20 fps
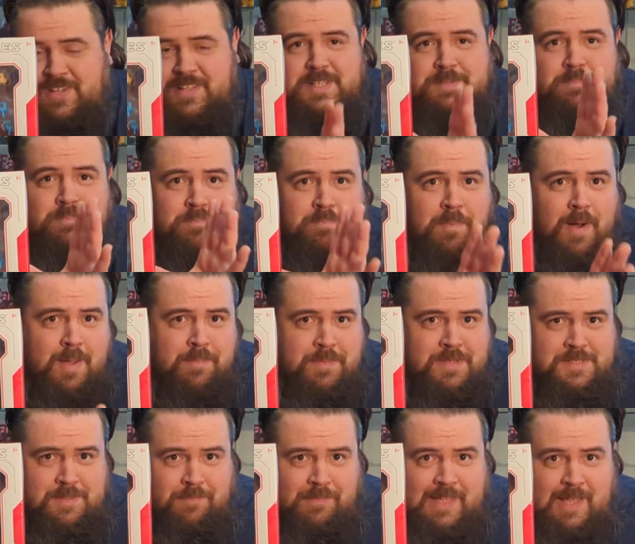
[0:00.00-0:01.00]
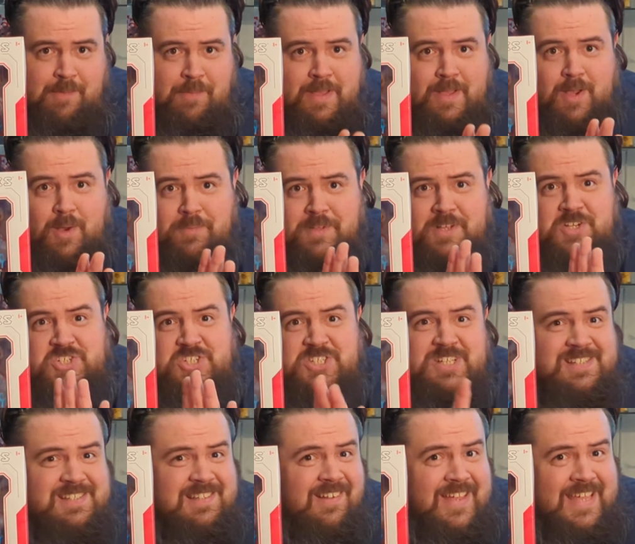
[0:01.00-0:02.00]
this will buy me some leeway, hope, because she
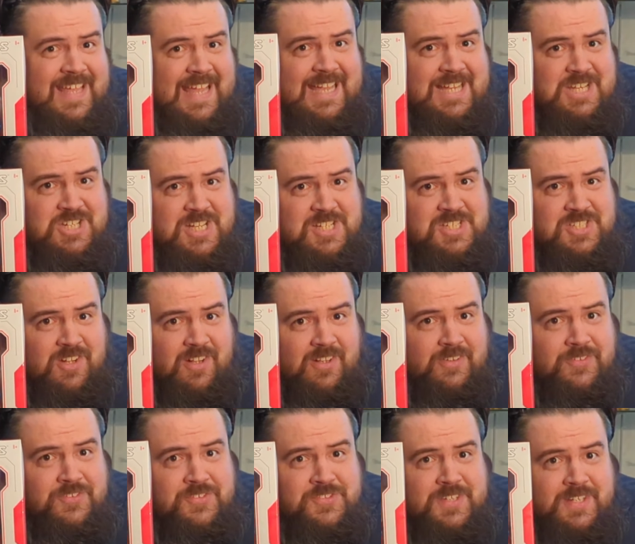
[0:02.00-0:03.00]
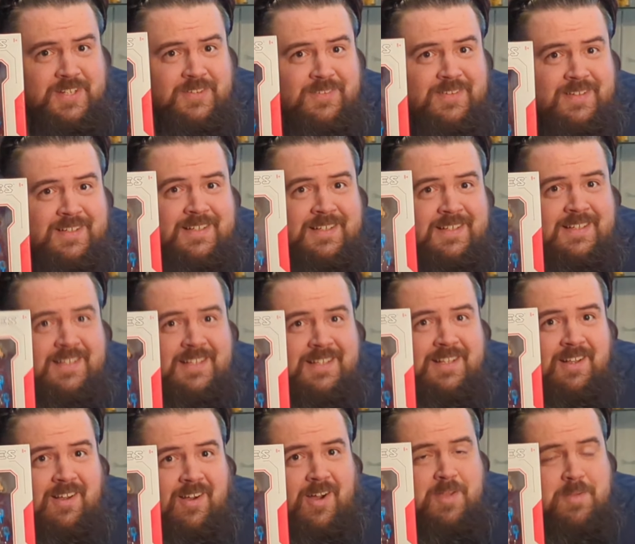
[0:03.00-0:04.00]
does like AJ Styles, so
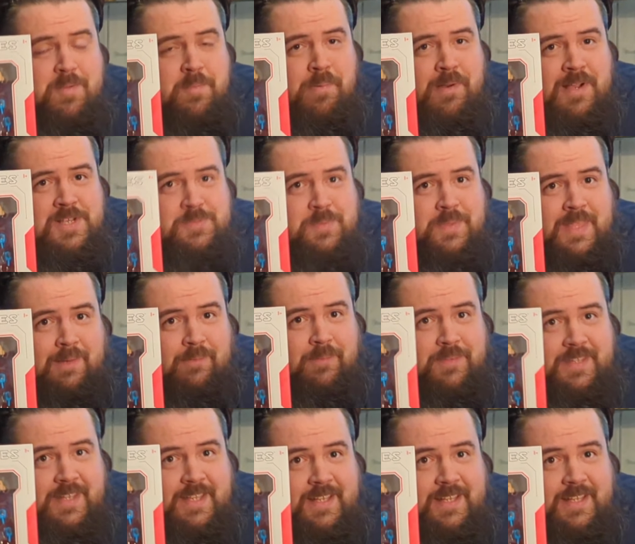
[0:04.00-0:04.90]
are you impressed with that one, dear?